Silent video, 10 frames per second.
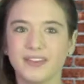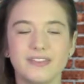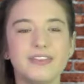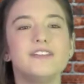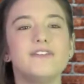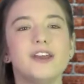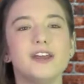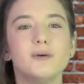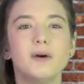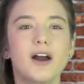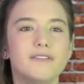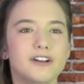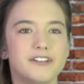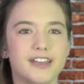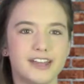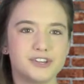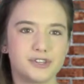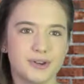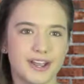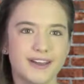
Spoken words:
This video will cover Stage 3.